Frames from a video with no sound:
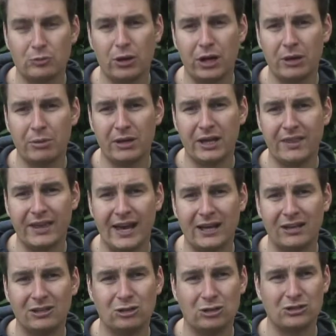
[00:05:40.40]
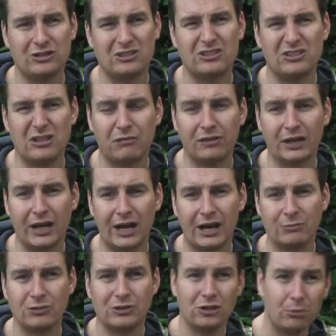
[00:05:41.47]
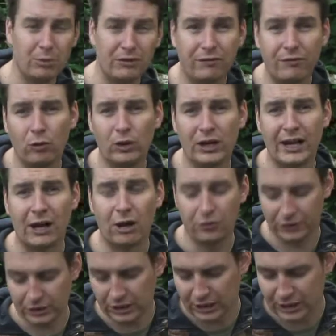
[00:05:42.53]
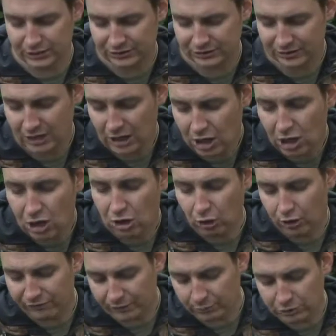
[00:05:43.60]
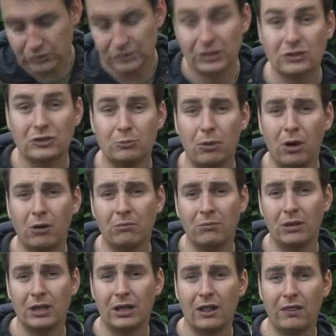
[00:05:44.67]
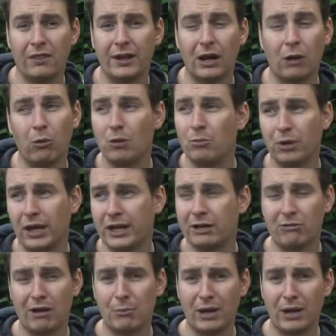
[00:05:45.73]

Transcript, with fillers: put in a bit of that just to stiffen it up, stop it falling out on the cast. Or if I'm using a Spomb, then I won't put any ground